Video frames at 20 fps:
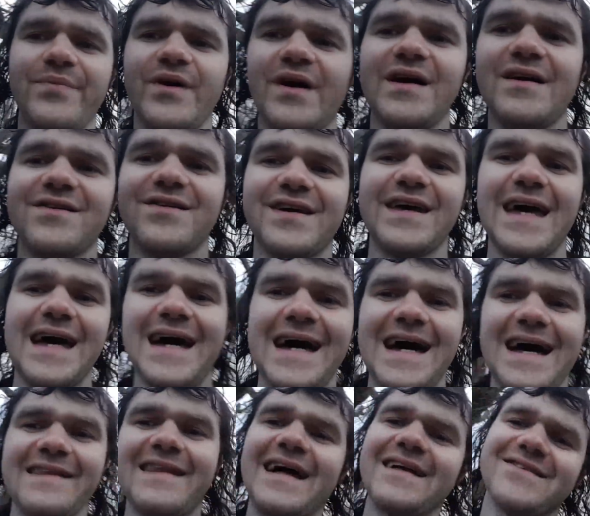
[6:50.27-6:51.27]
but
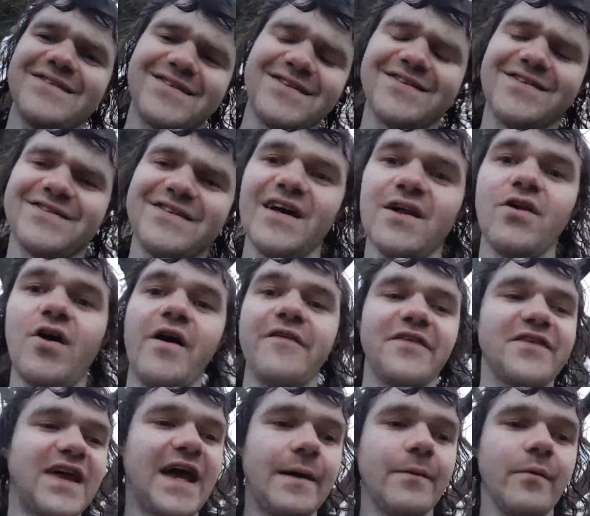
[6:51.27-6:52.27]
that's still off
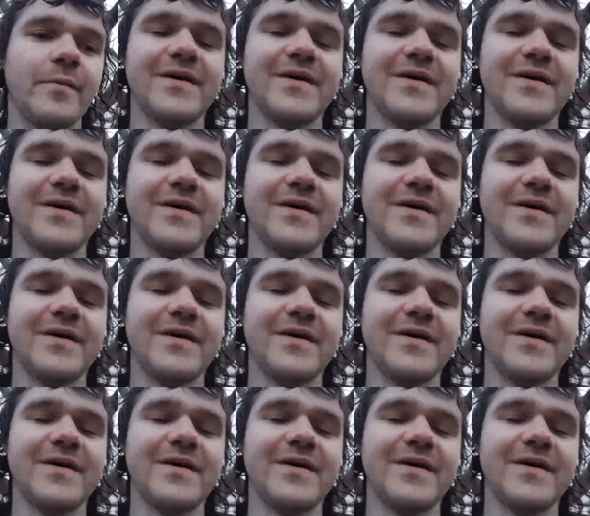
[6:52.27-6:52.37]
the table